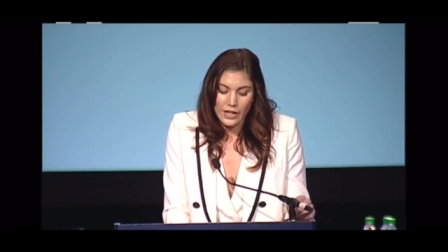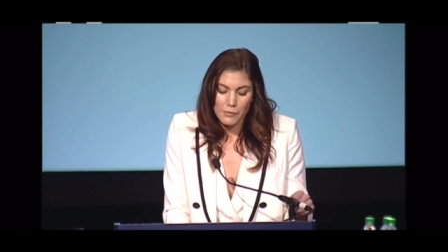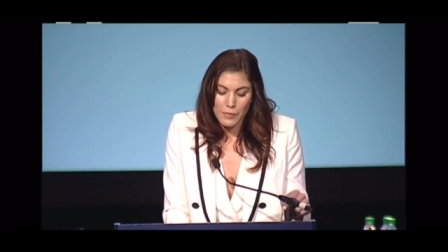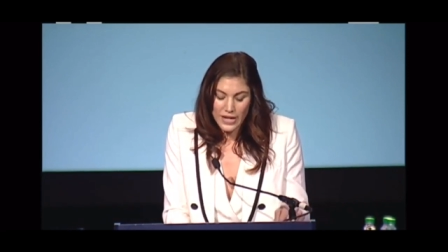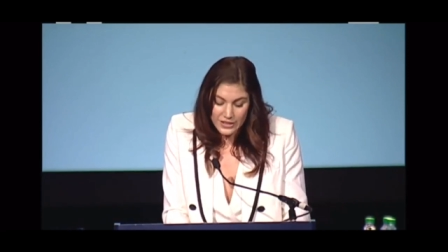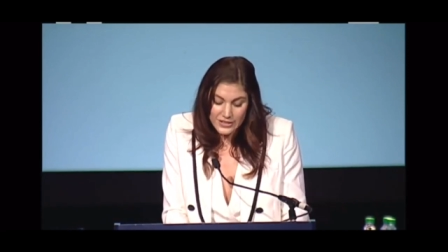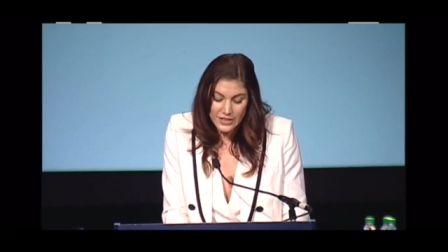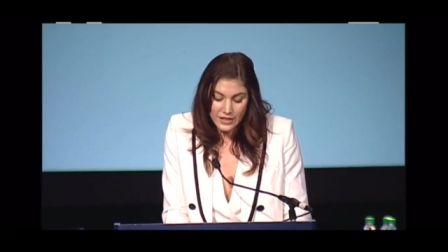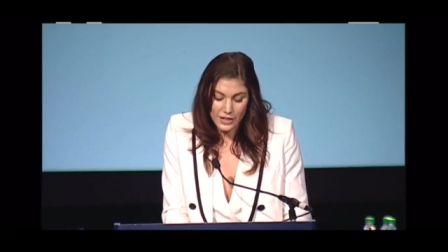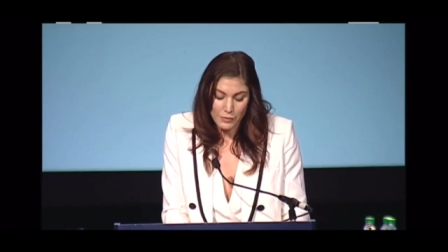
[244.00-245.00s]
I'm
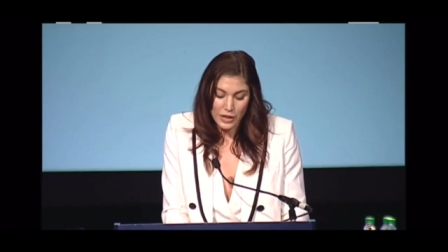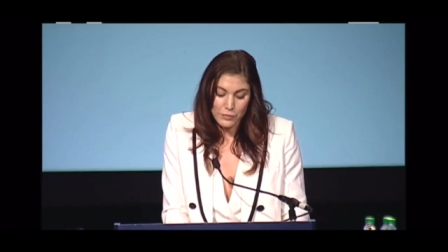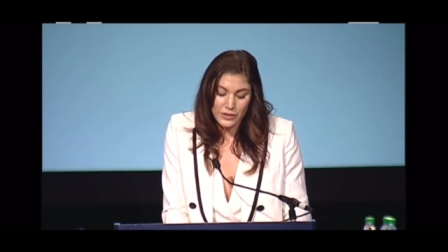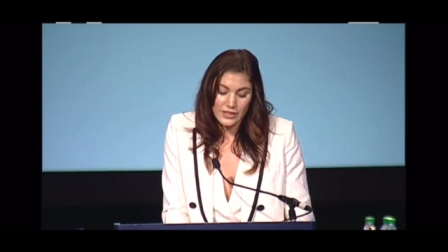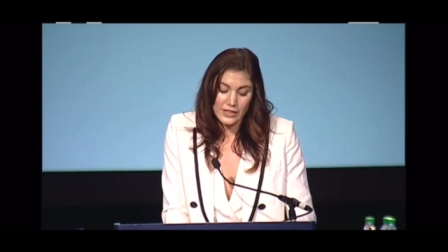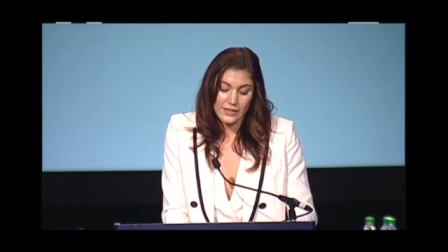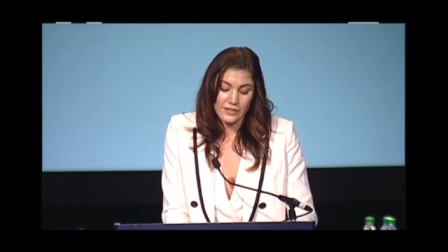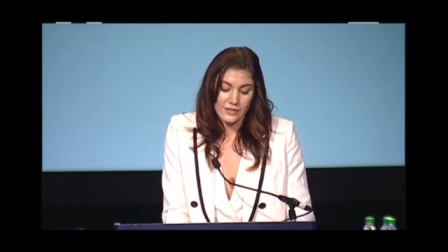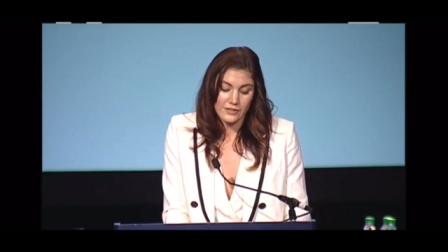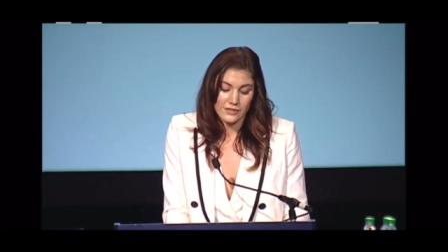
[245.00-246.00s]
passionate about
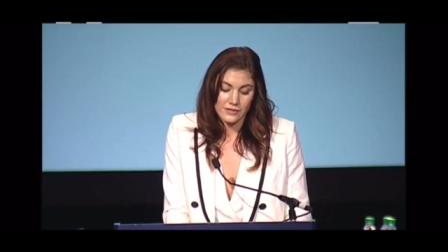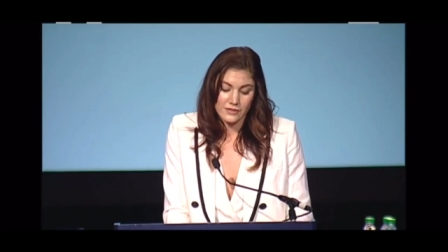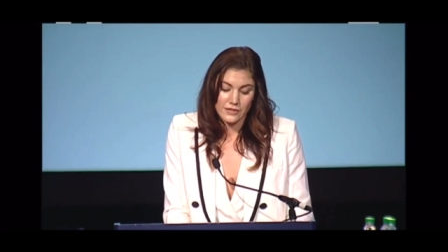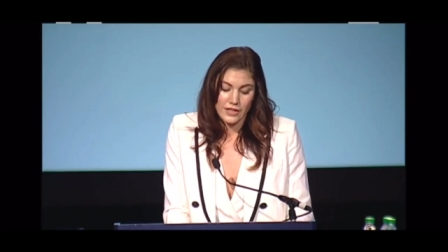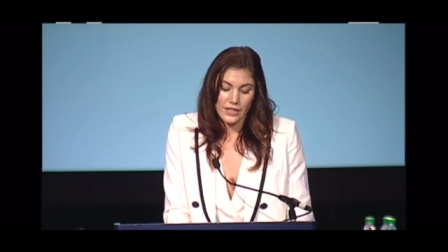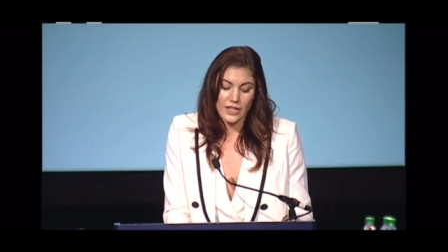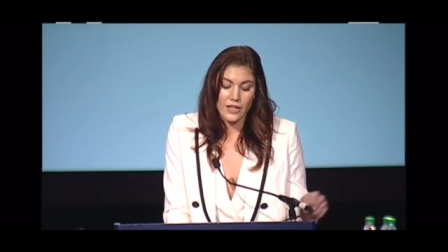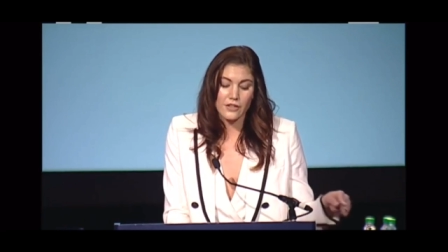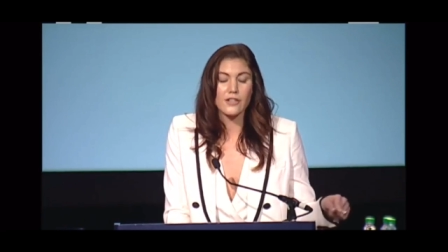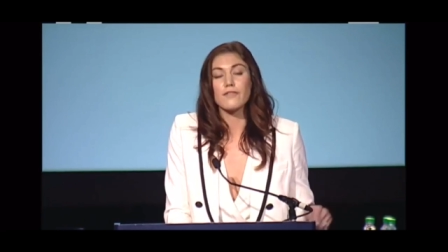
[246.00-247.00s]
building an
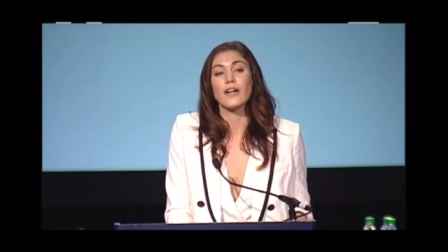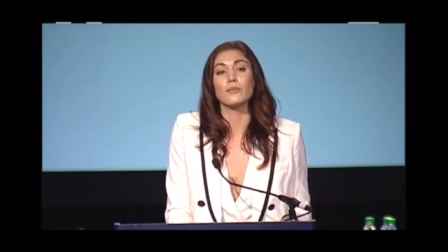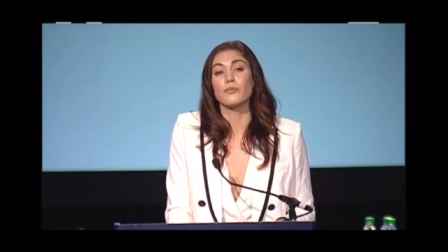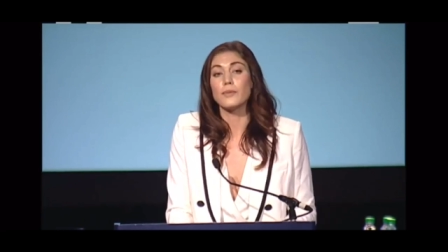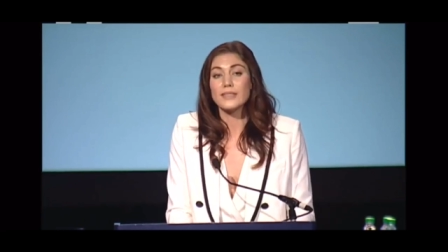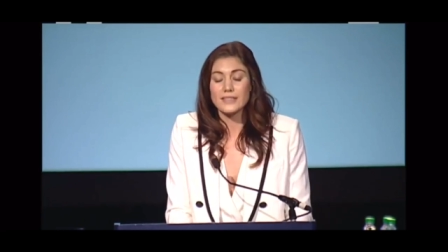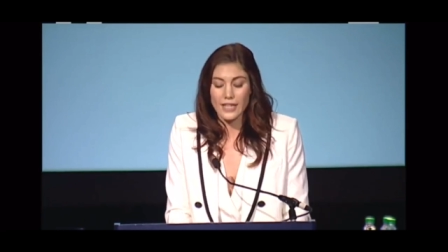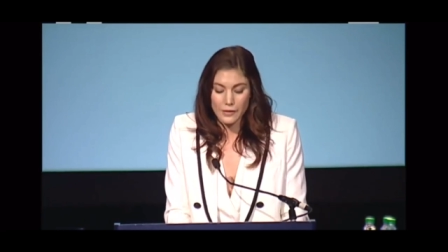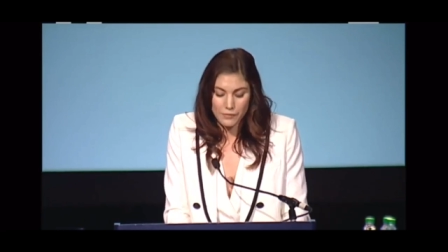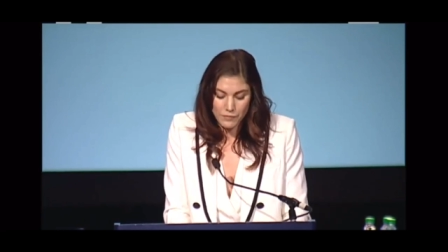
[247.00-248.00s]
underdeveloped women's
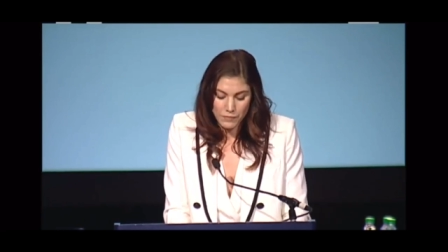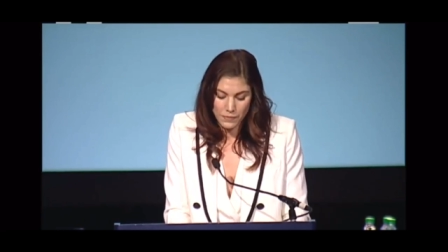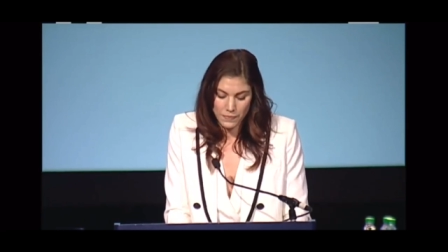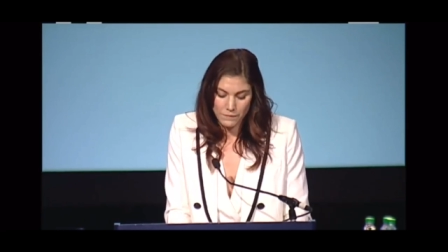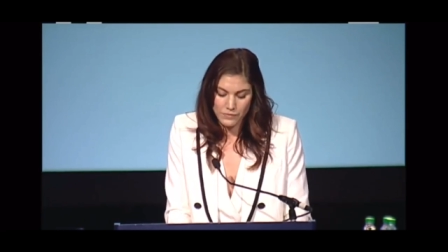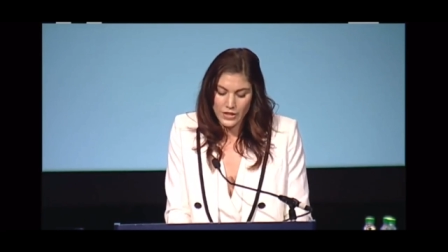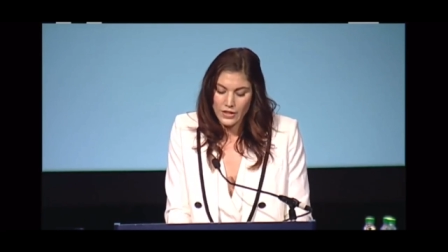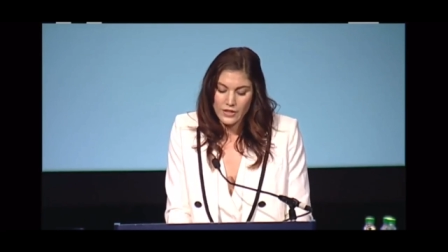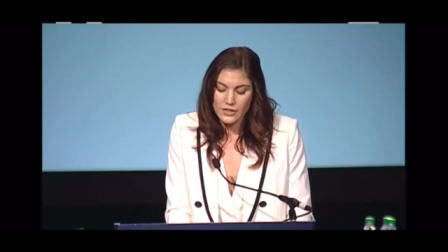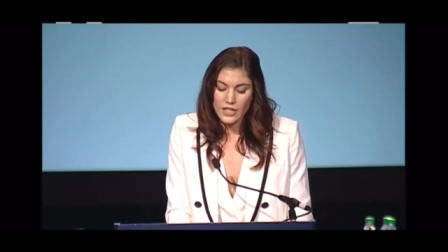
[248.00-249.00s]
game,
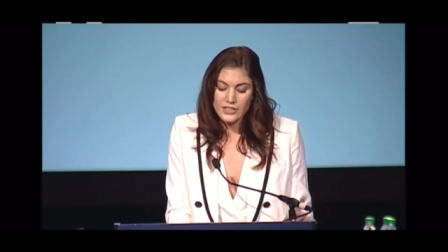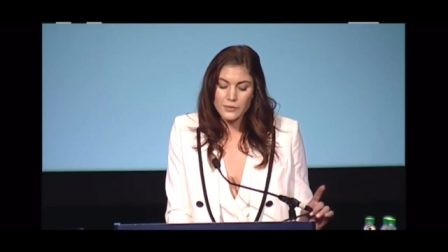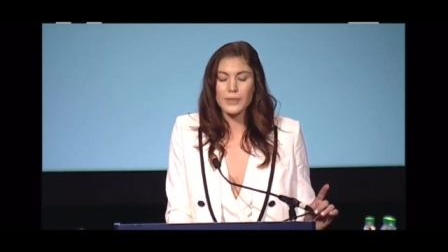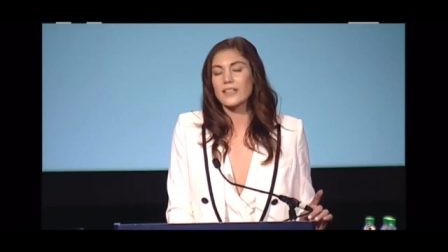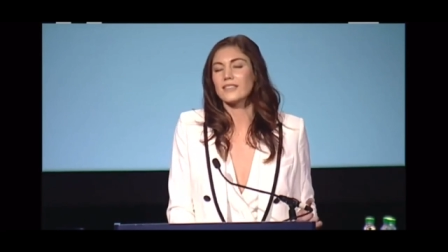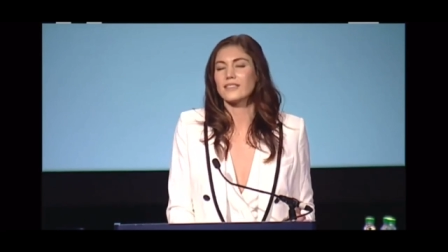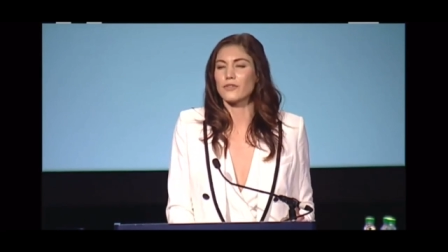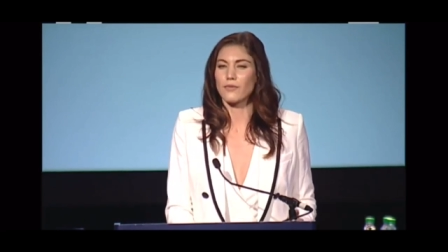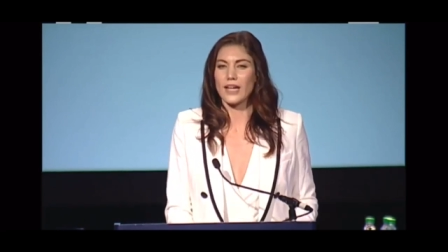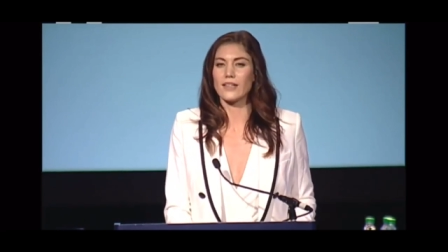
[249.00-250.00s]
not just because it's
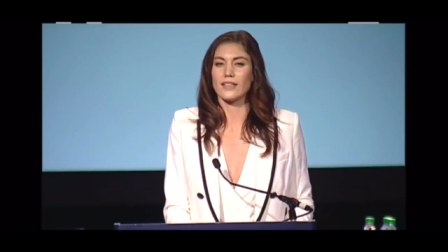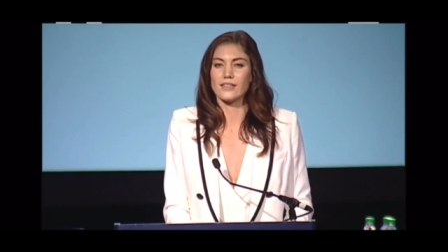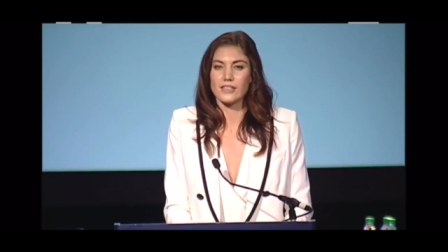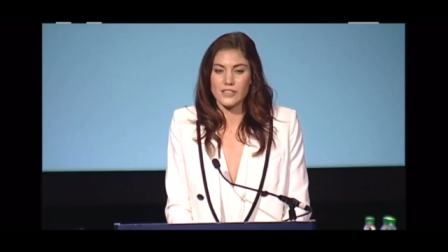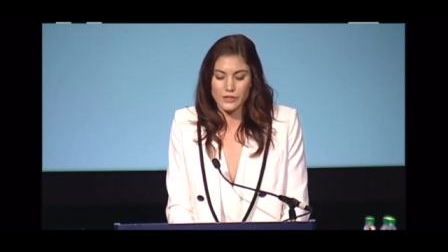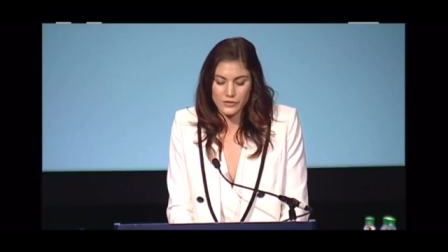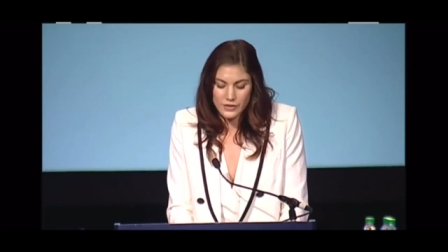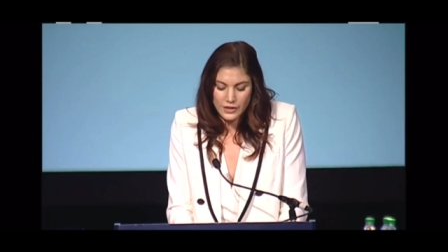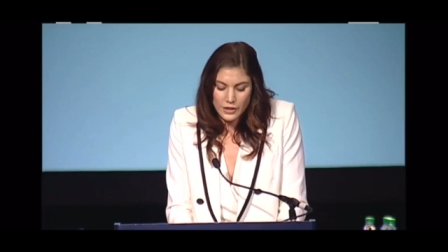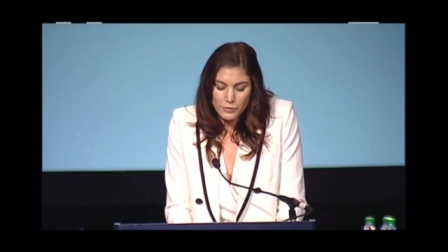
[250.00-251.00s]
the right thing to do,
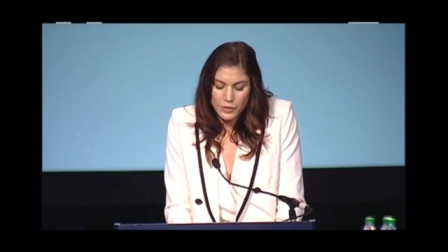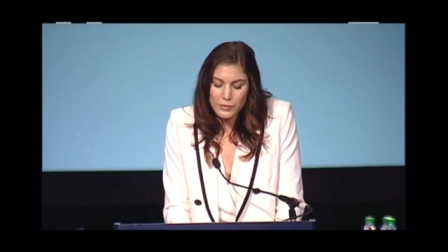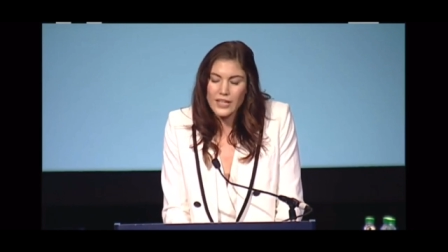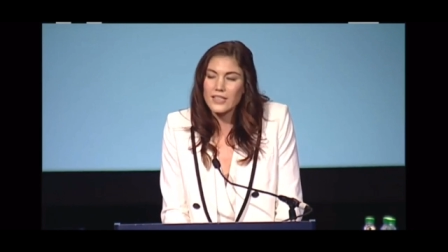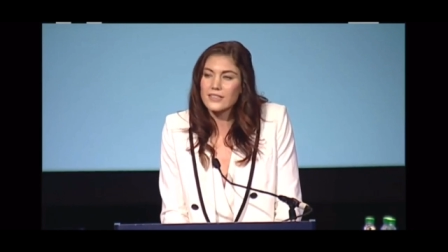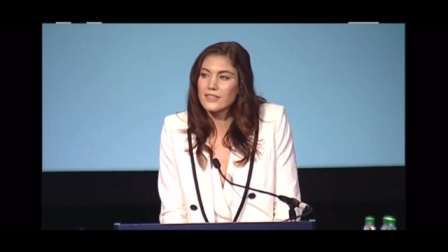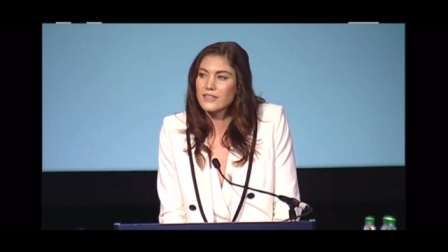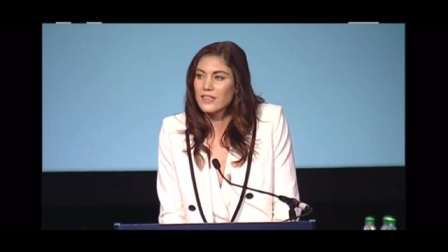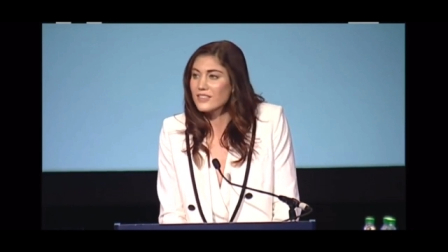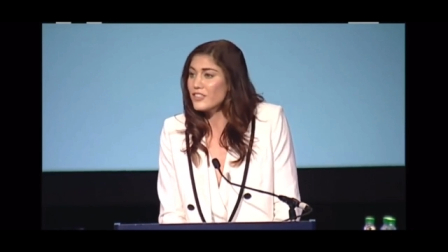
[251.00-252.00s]
but because
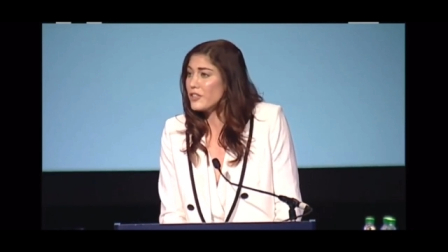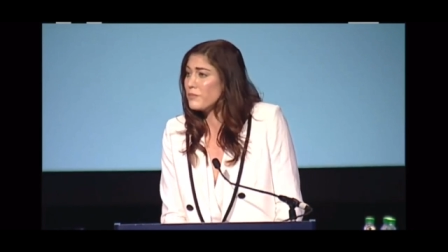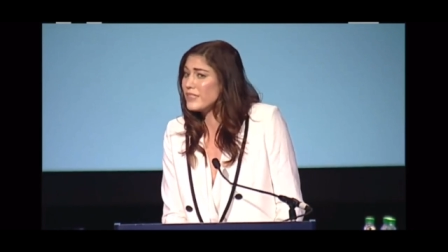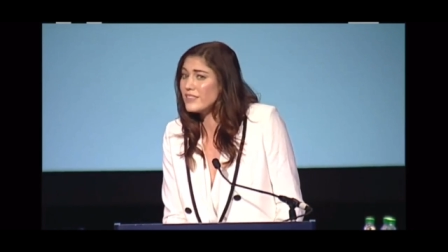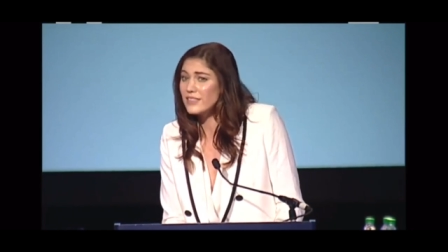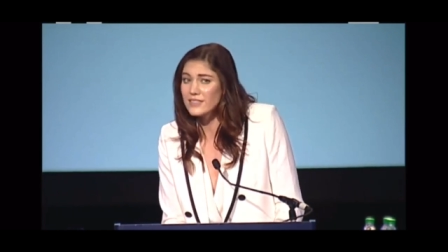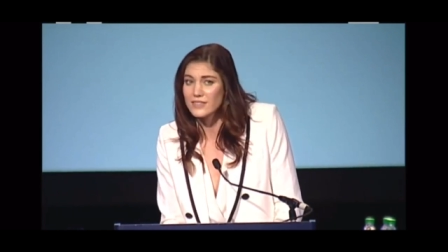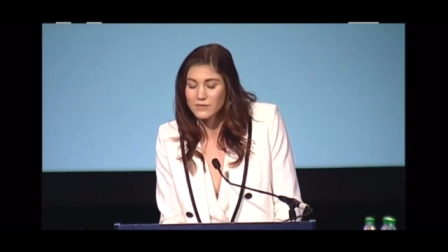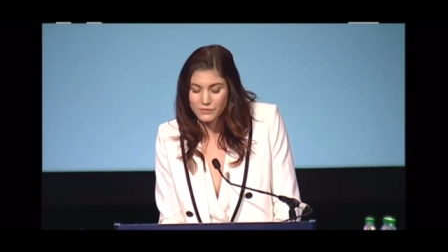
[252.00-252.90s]
it's good business.